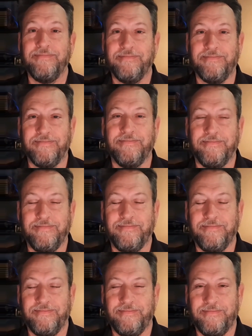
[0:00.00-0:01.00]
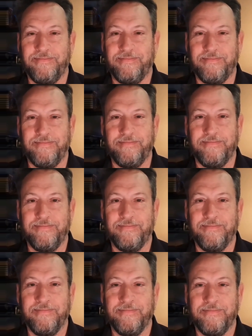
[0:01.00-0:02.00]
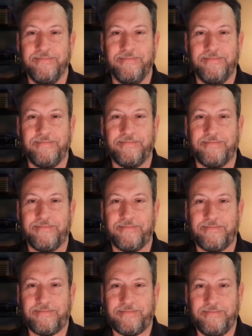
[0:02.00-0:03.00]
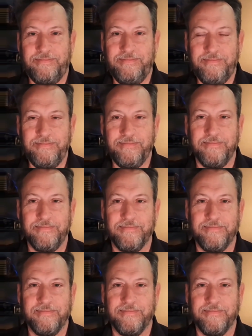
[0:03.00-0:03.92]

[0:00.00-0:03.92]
The person shown says nothing.